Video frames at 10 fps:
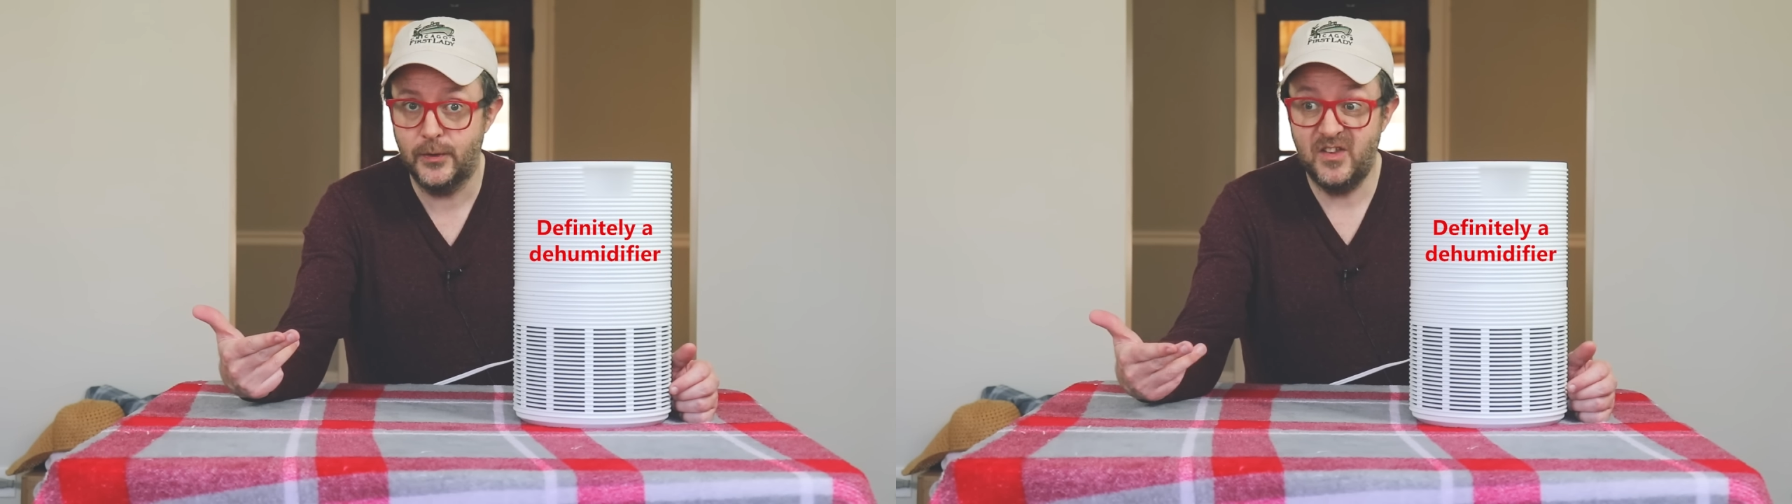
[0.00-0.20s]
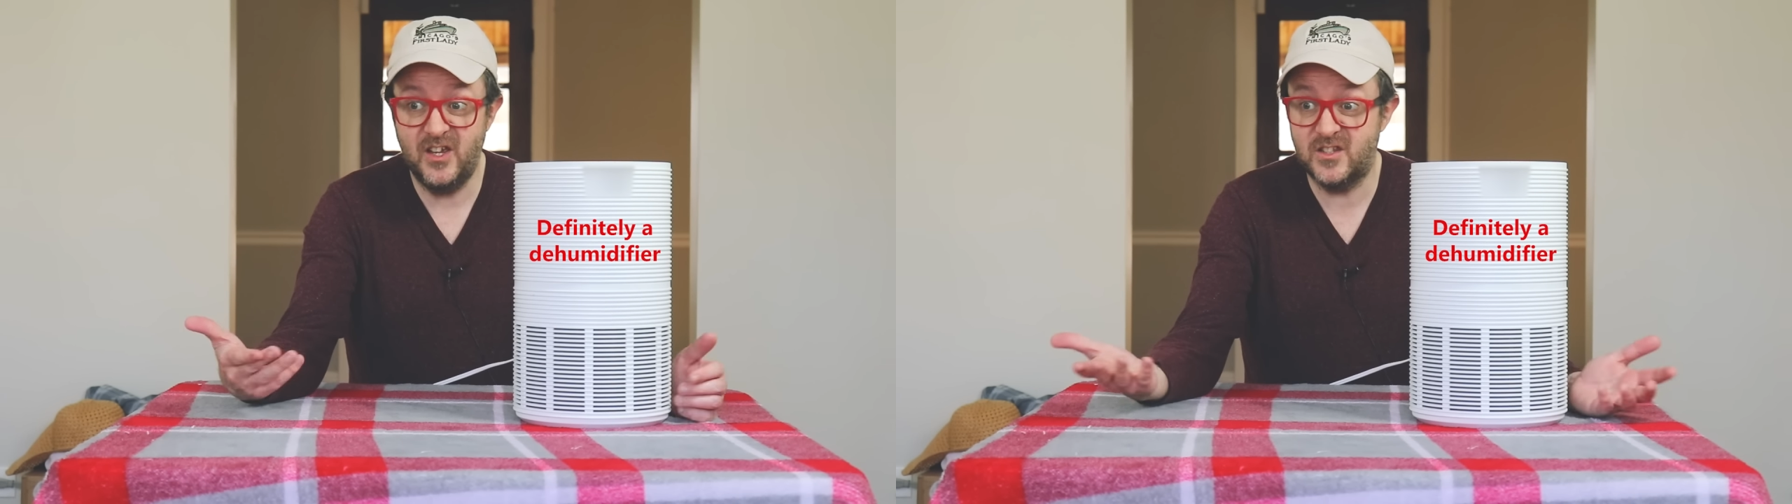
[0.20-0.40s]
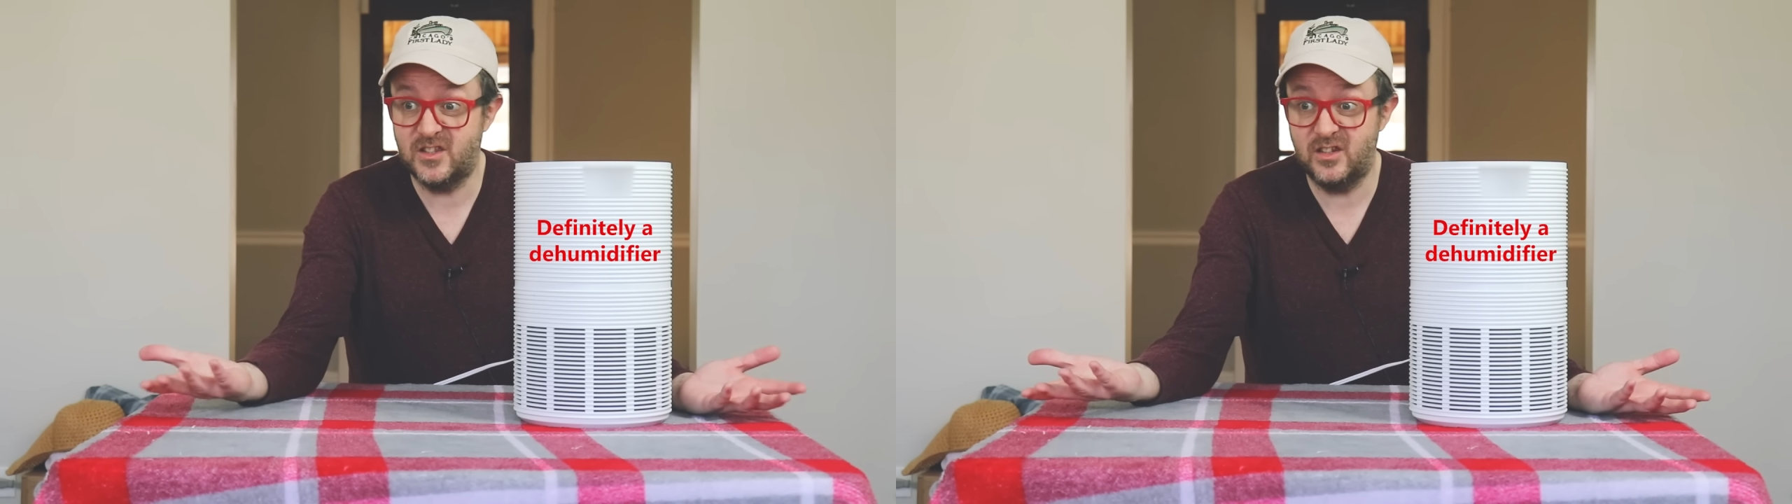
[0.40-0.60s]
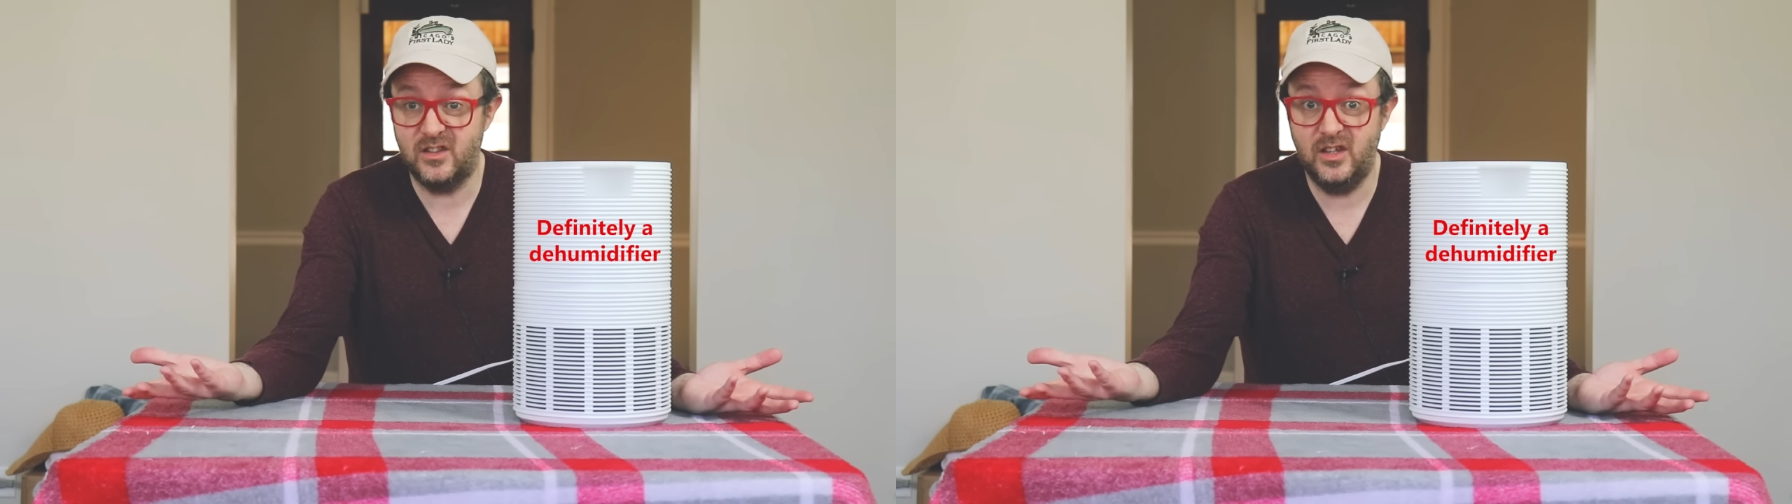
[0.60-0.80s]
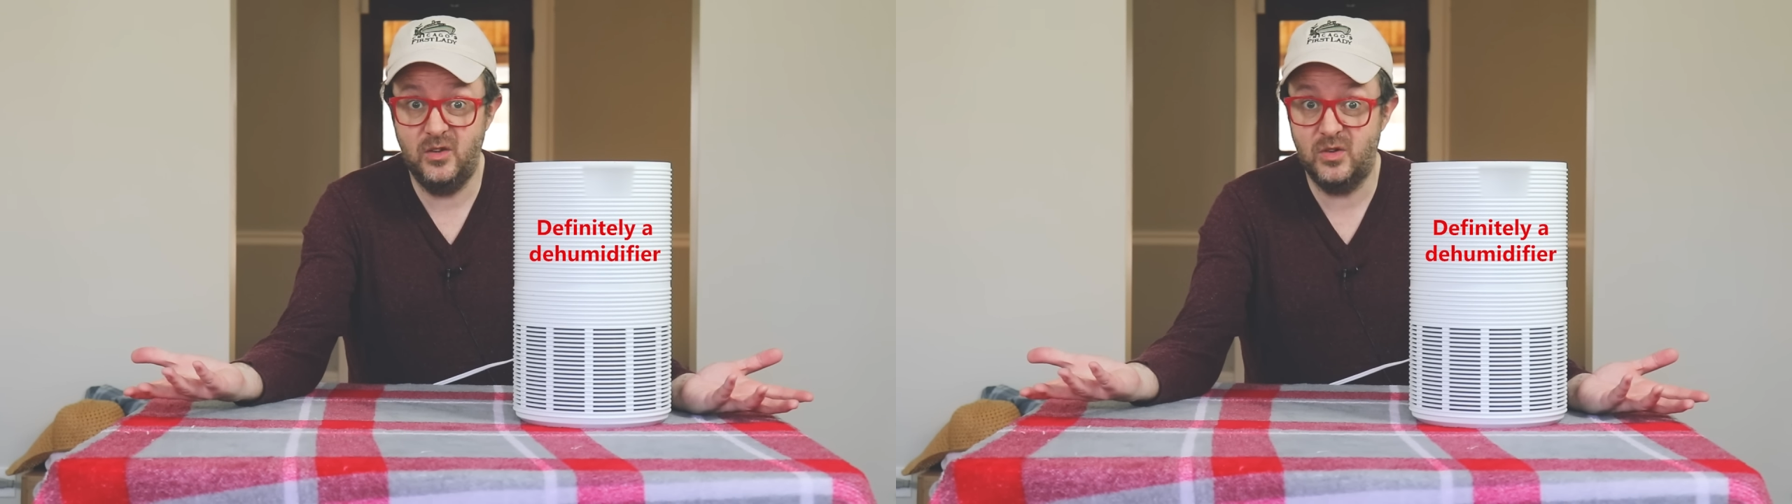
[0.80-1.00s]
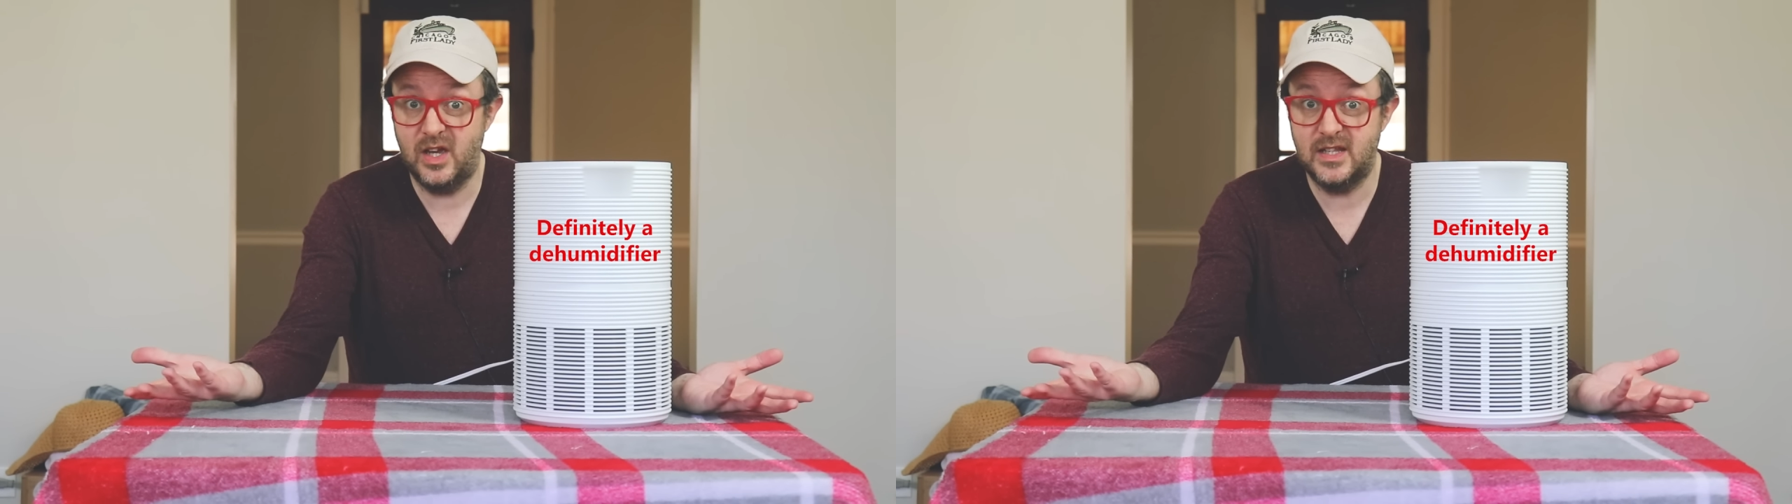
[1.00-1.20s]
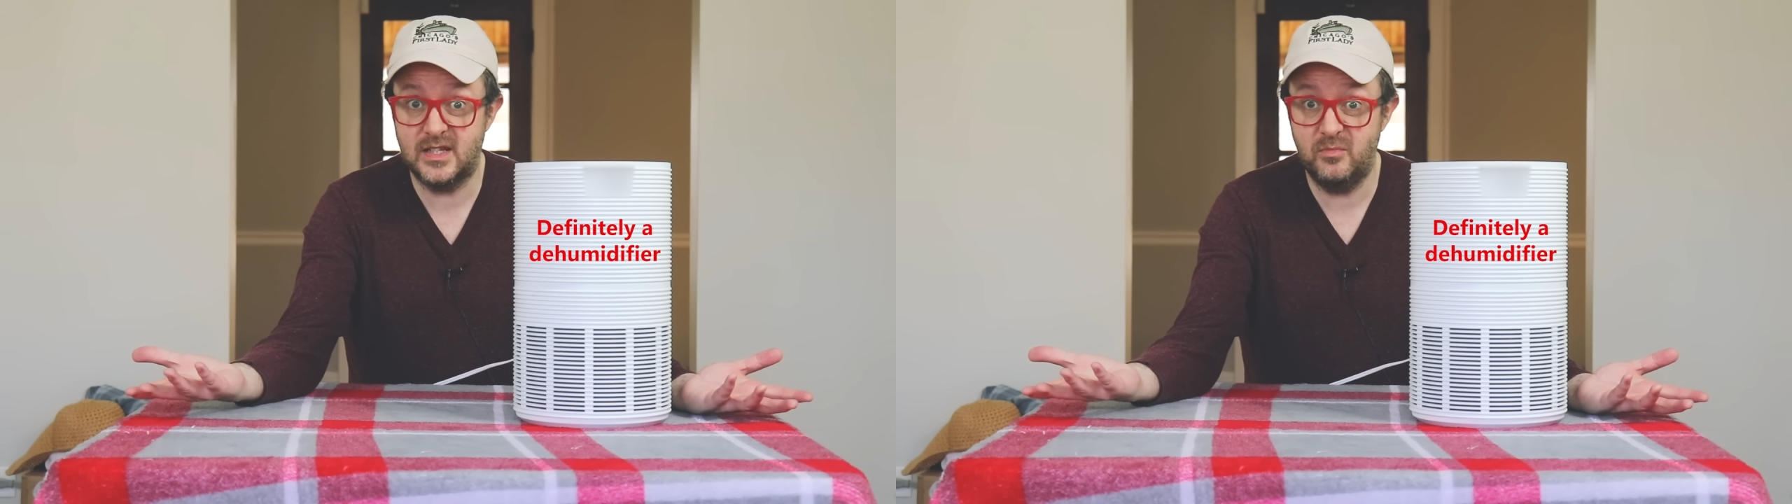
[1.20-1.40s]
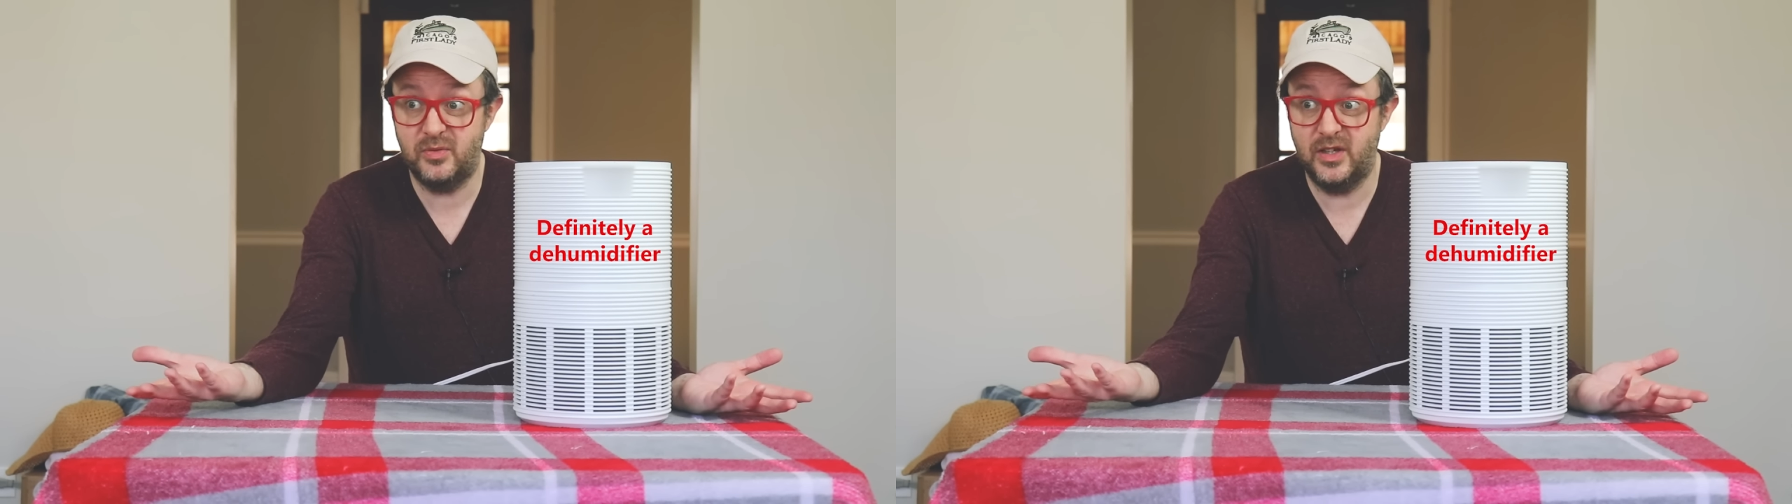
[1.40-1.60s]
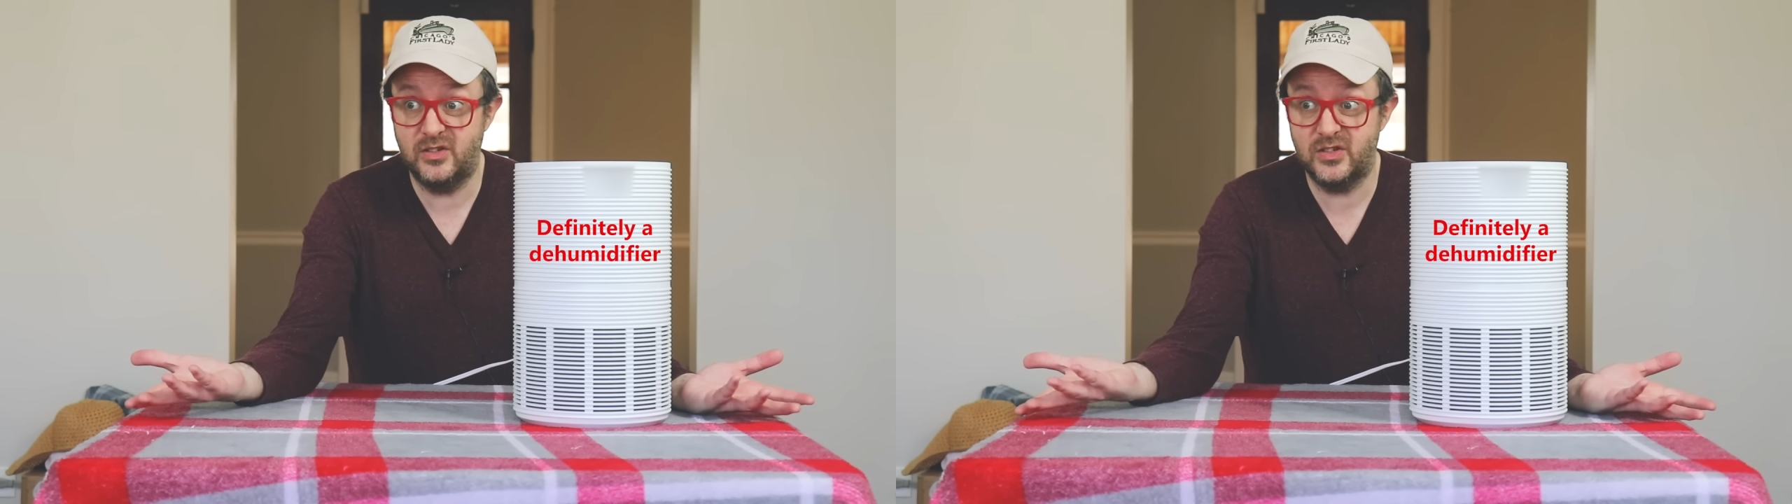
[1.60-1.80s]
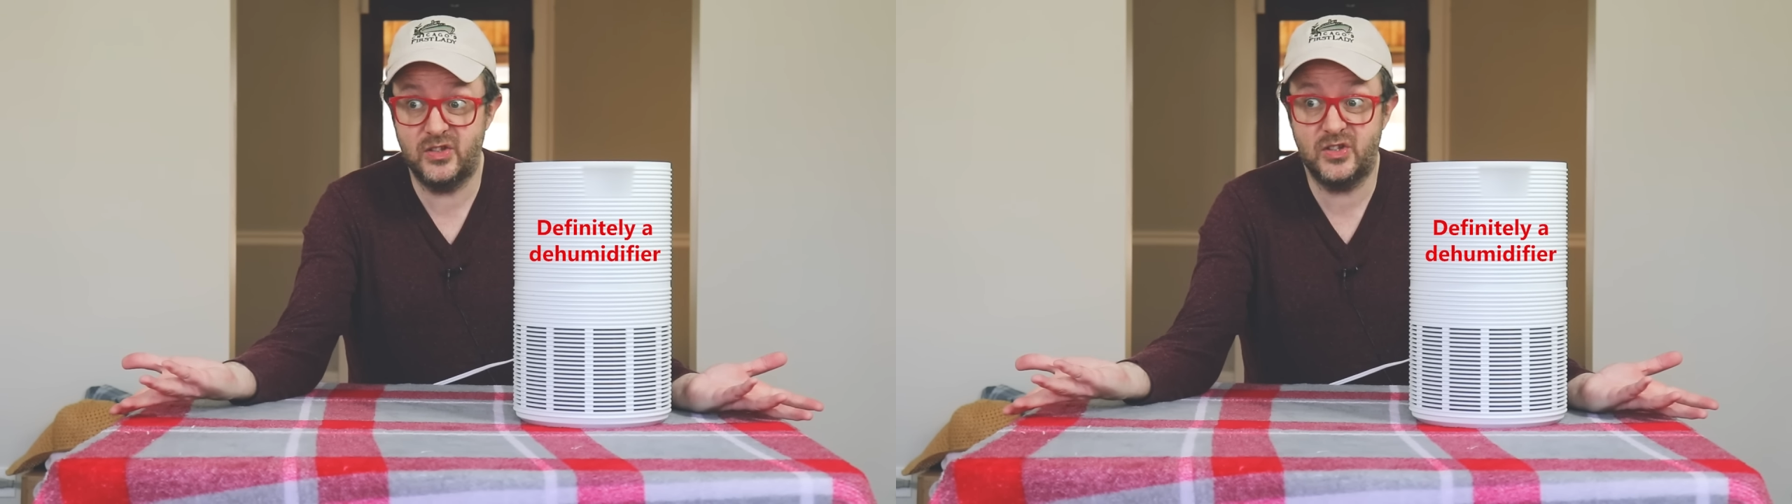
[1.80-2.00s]
is that the UK simply
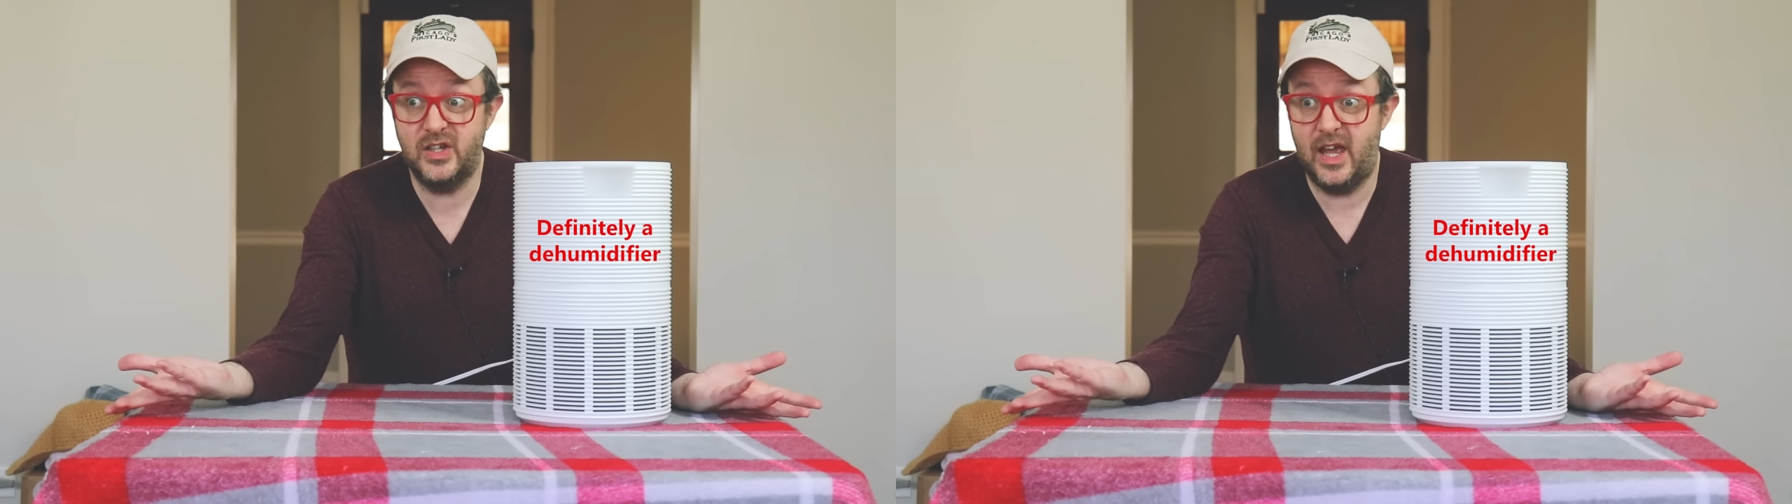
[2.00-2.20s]
just doesn't